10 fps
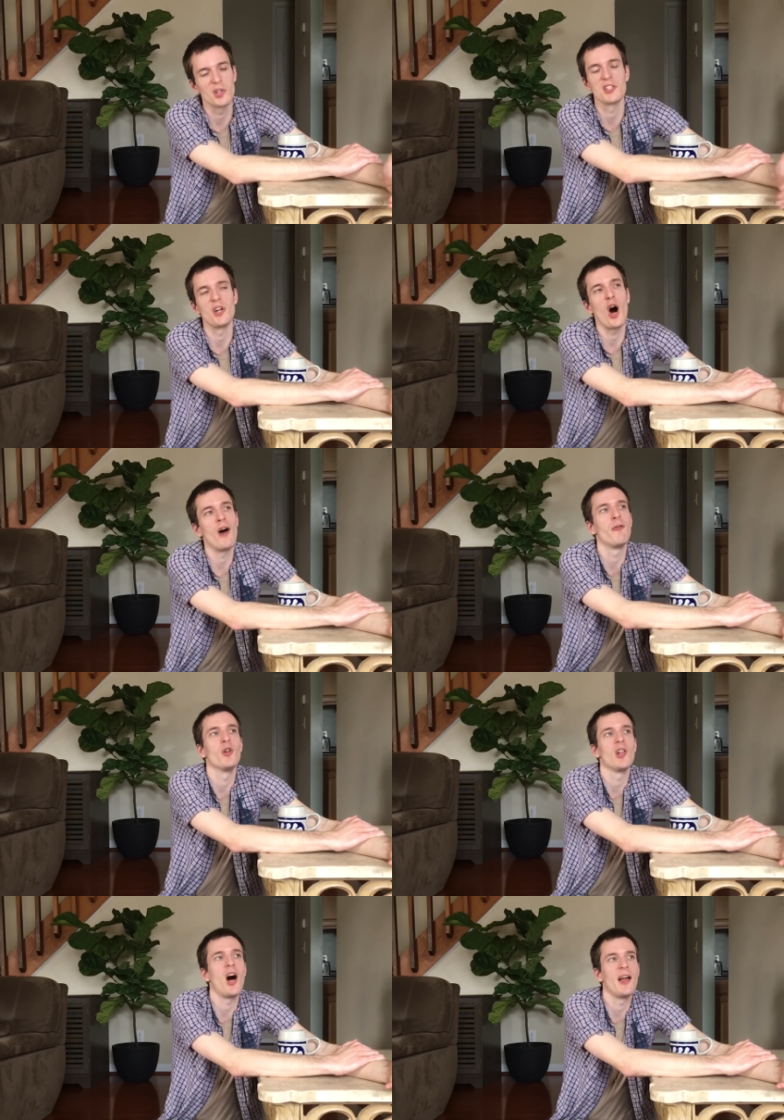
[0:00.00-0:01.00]
Looks an
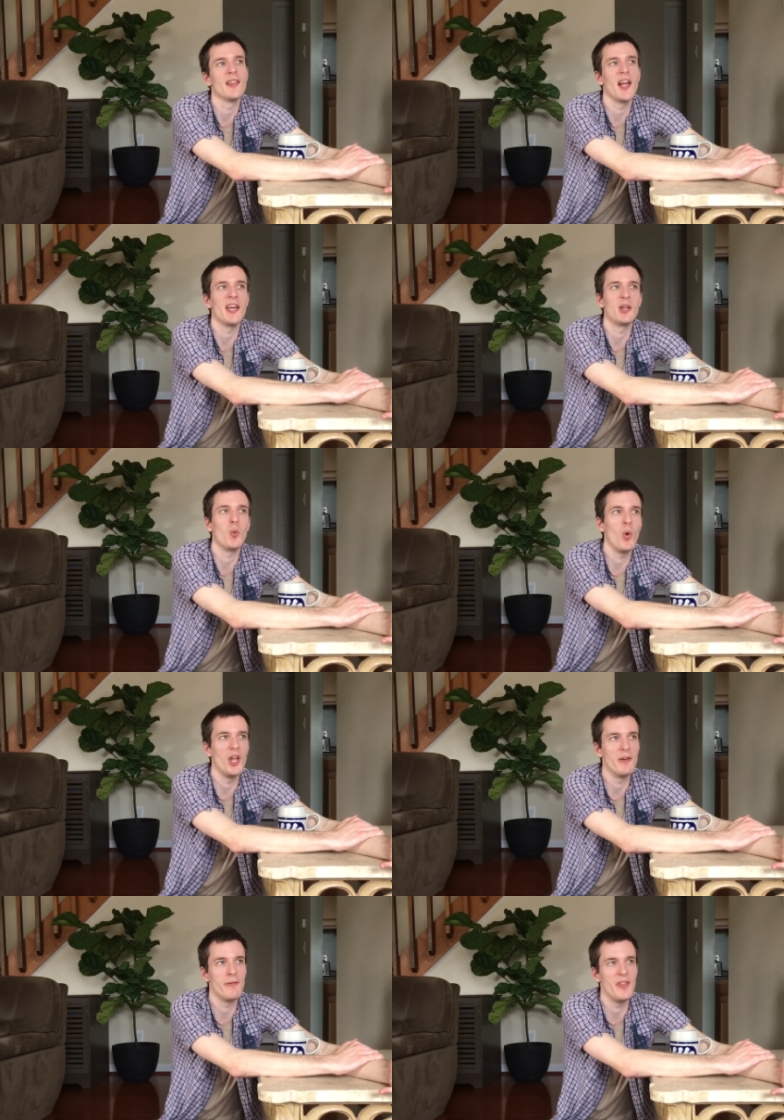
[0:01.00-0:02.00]
awful lot like
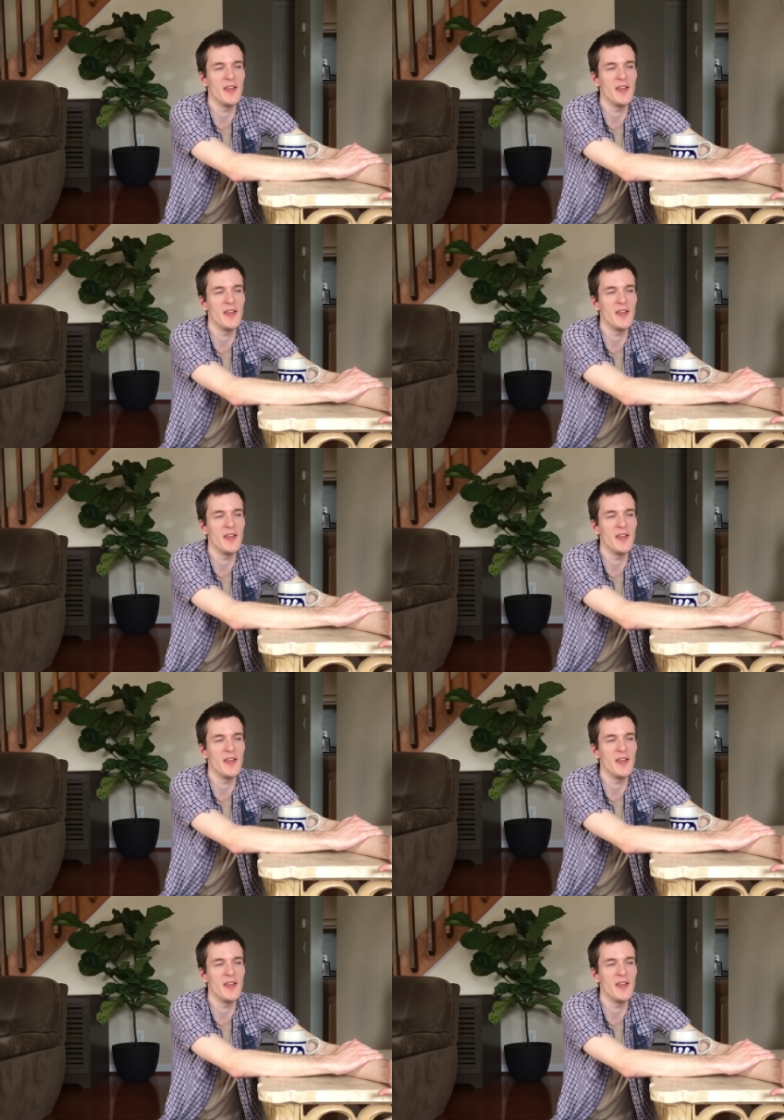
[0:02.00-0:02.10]
one of